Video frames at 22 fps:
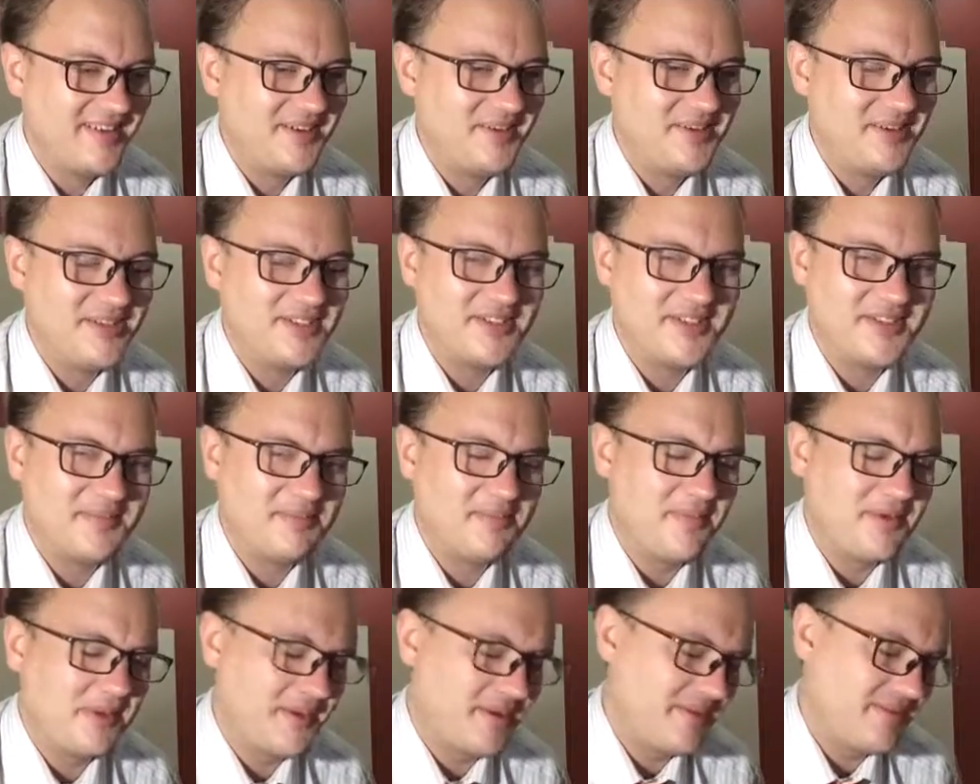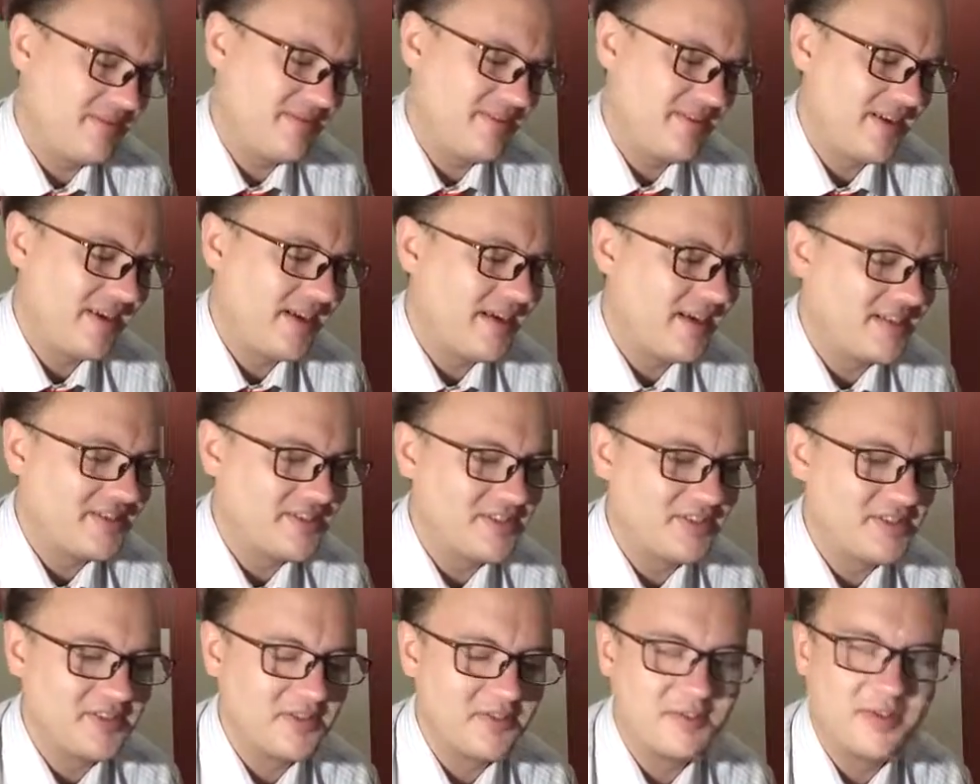which is, I guess
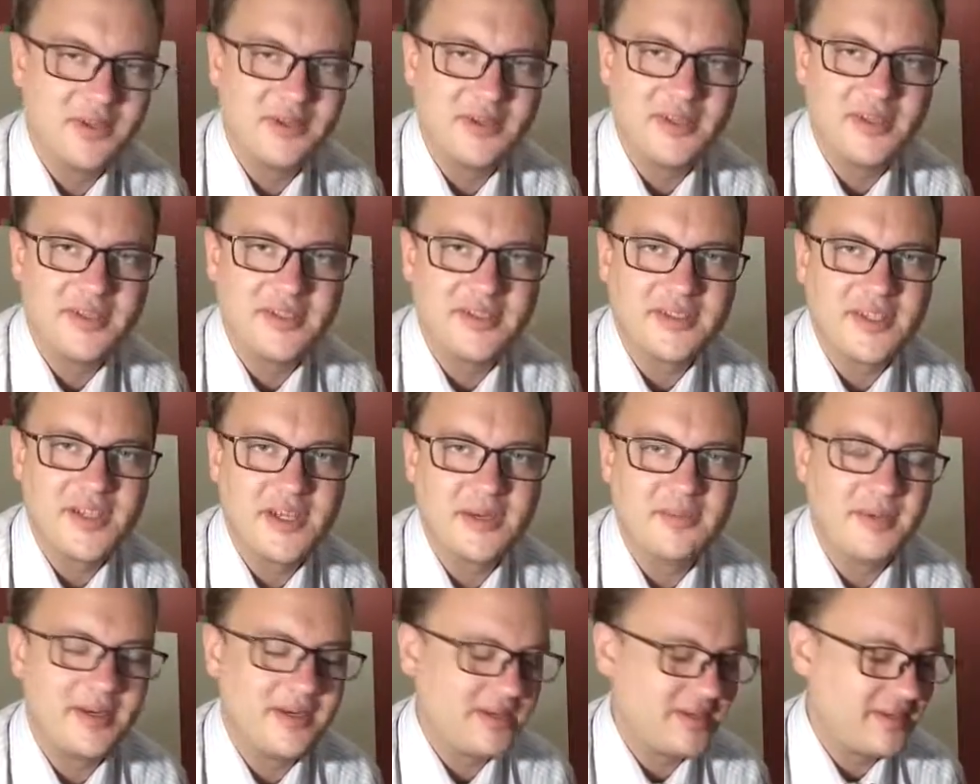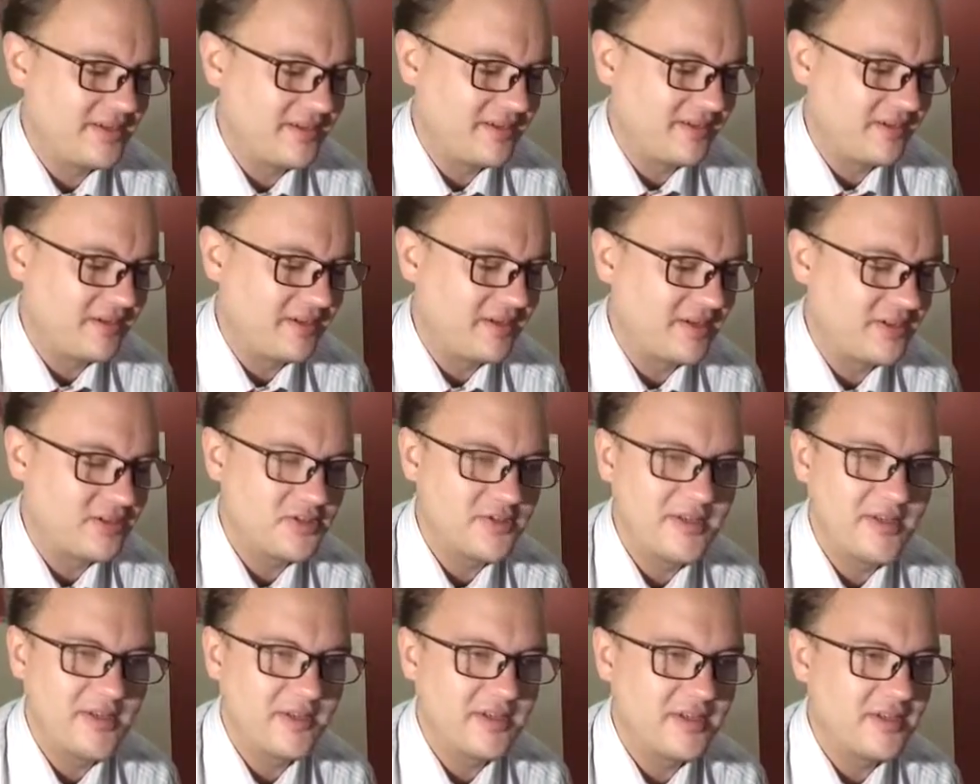it's a rude thing to say about a
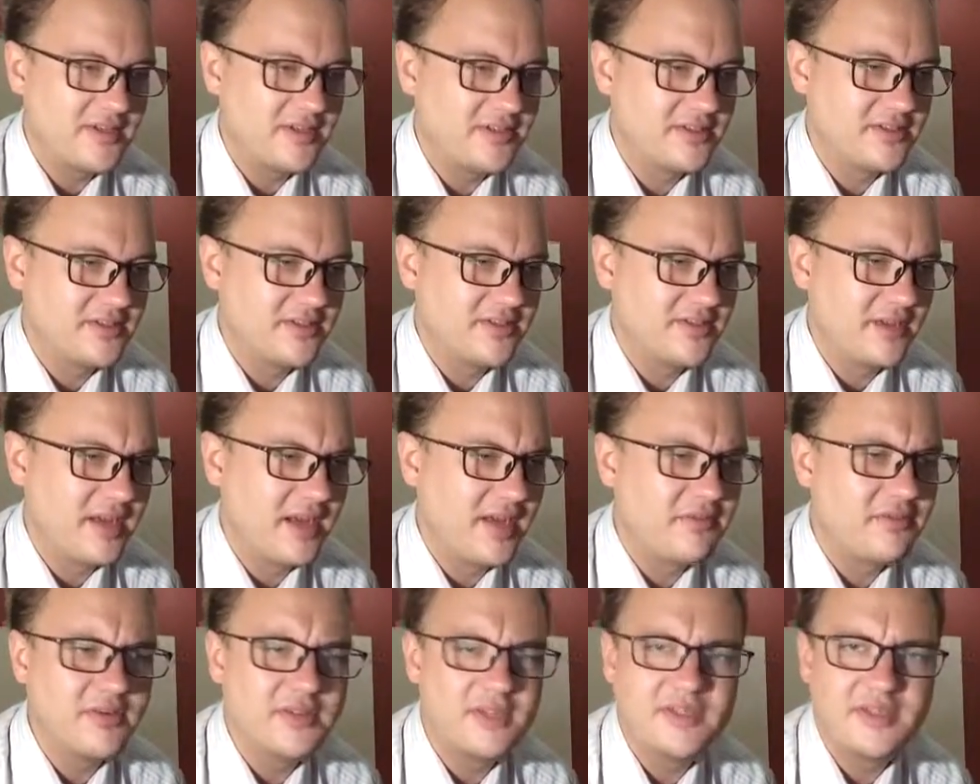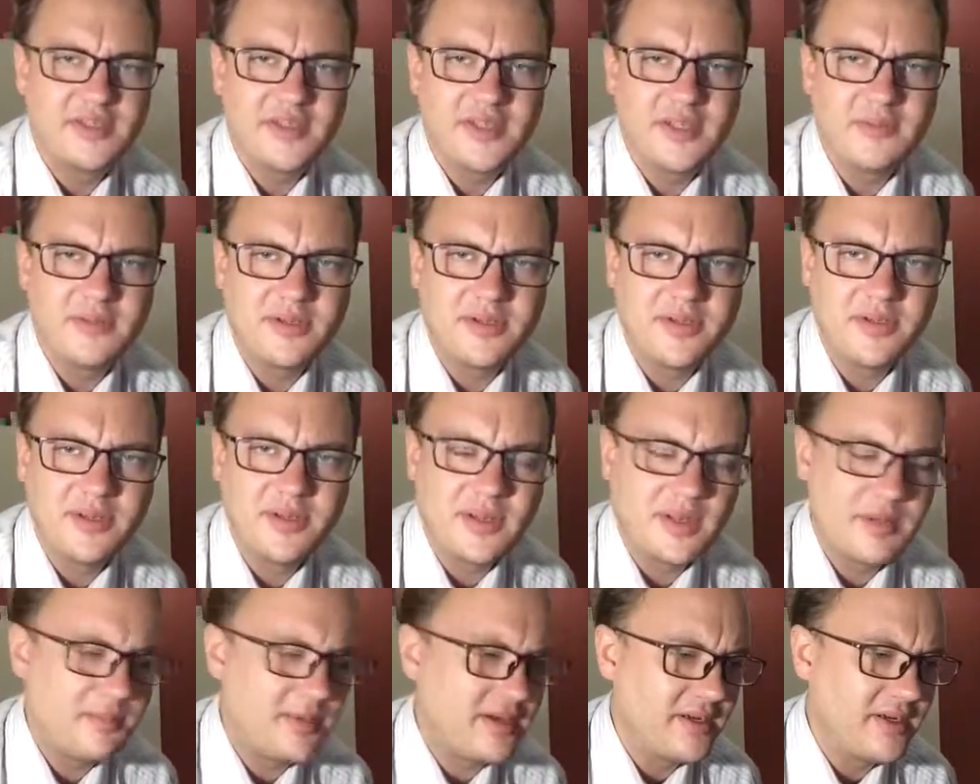country or a culture. But I've heard this similar
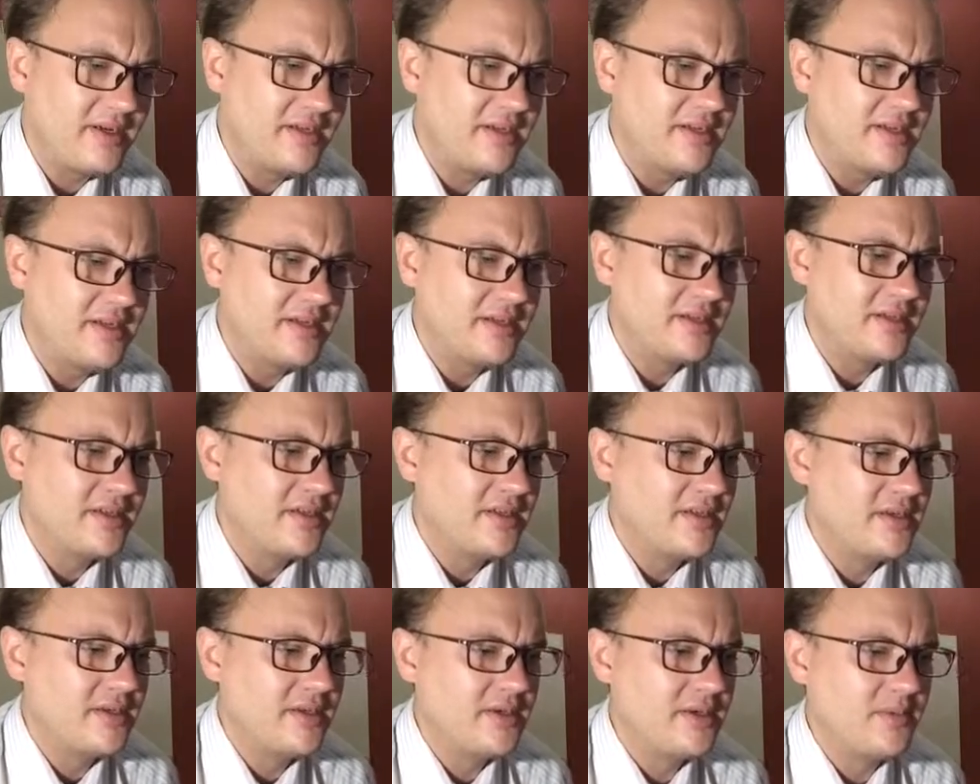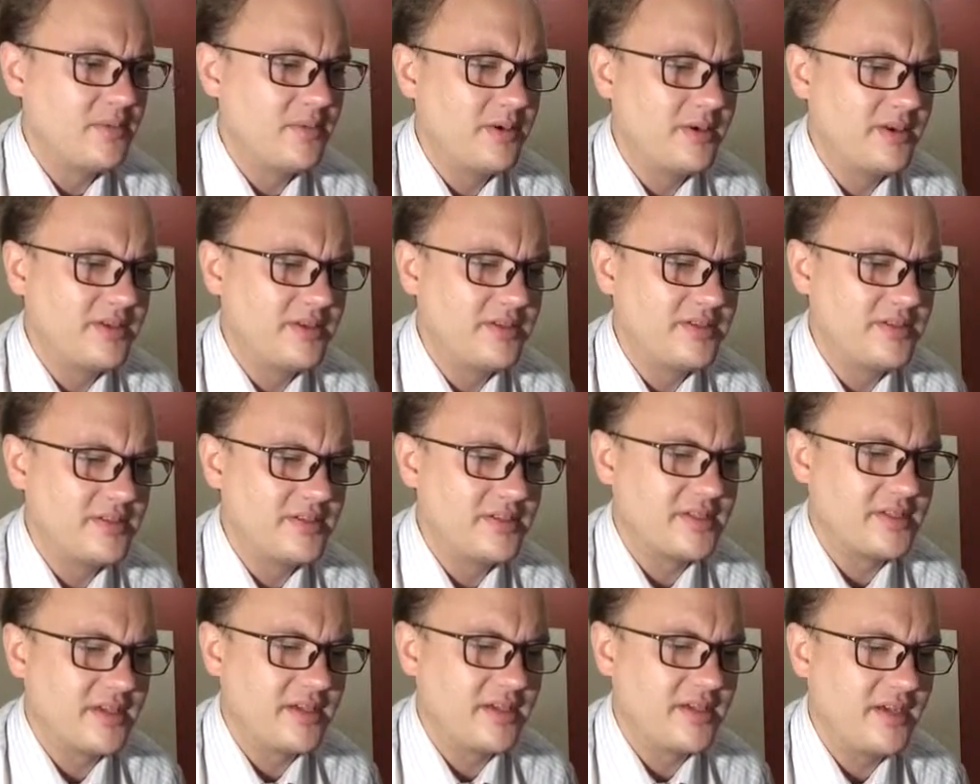thing about India, where there's
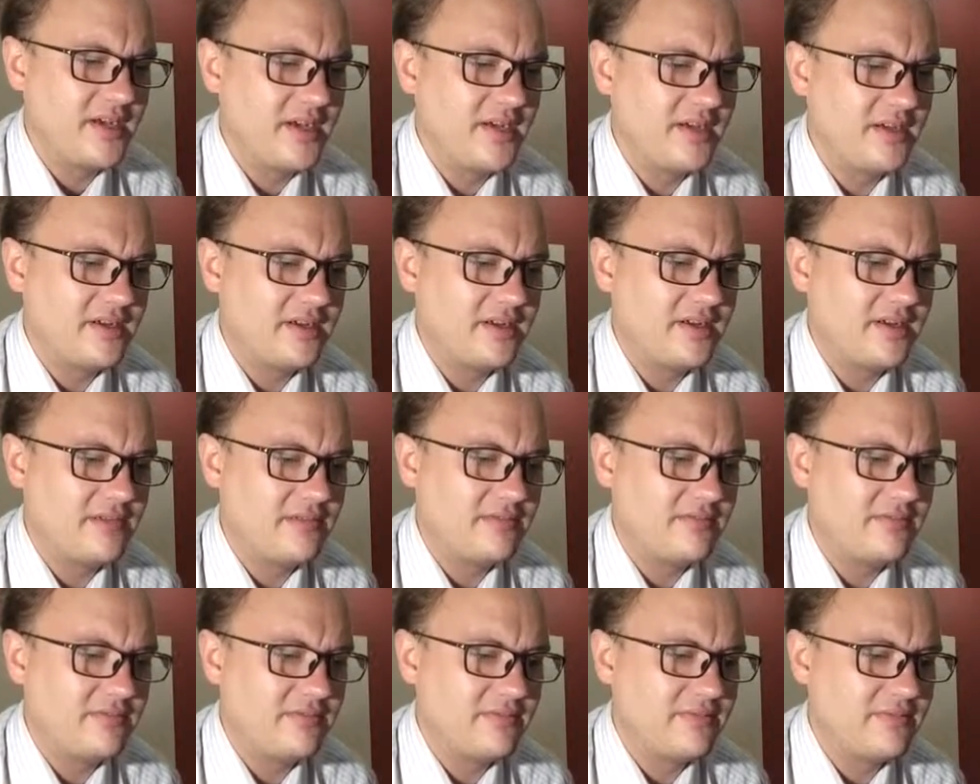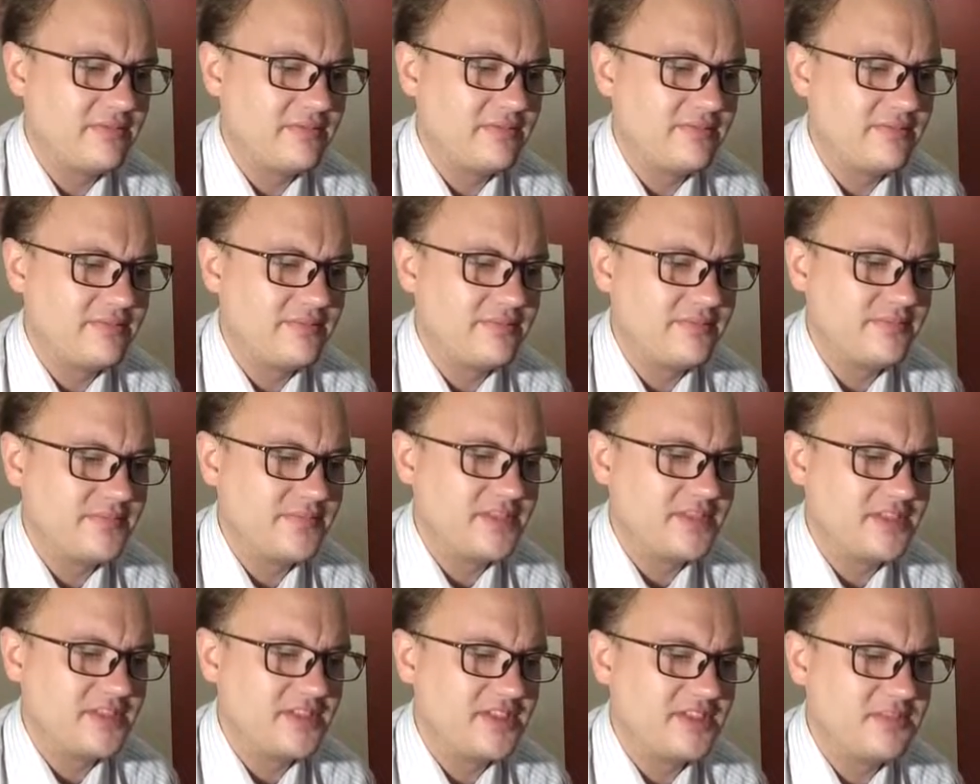just a lot of
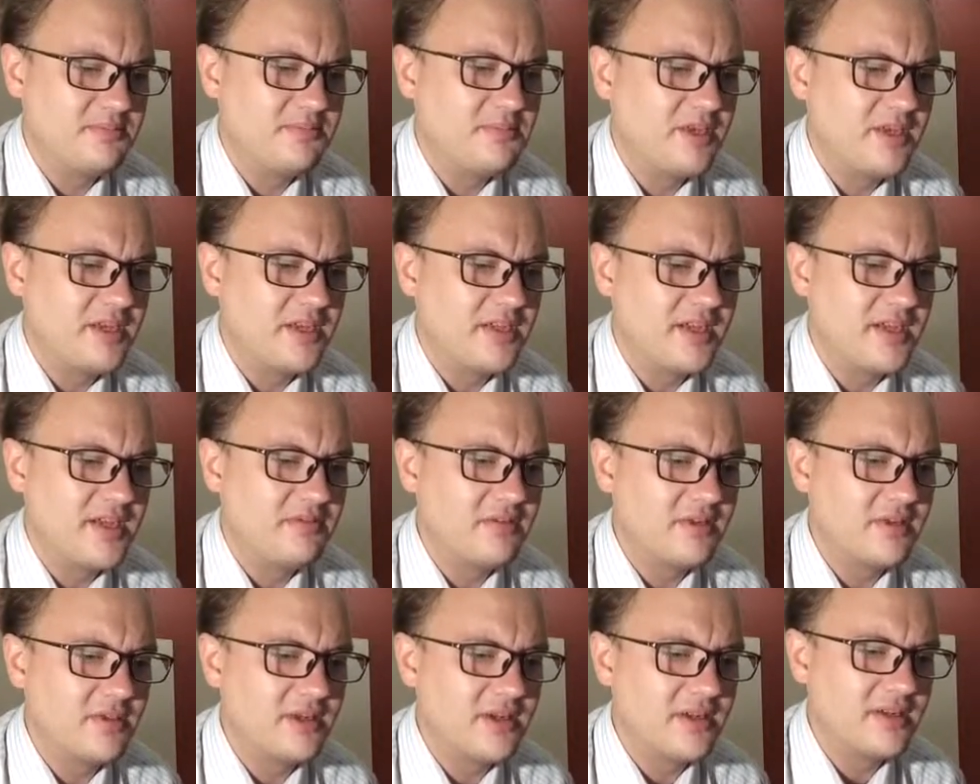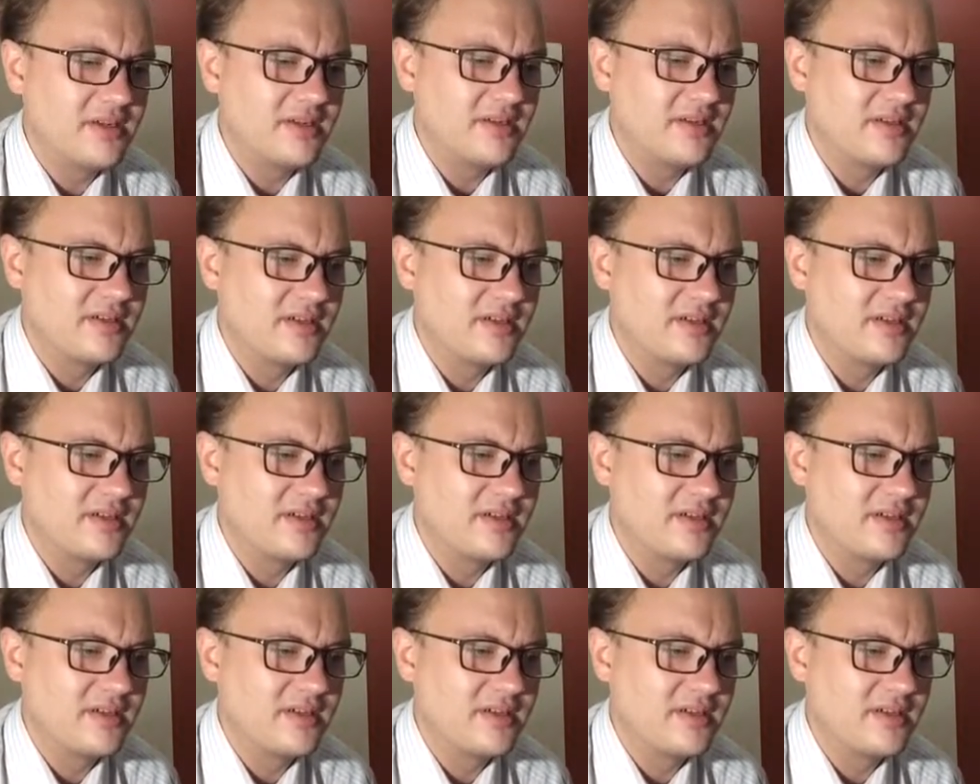just smut everywhere.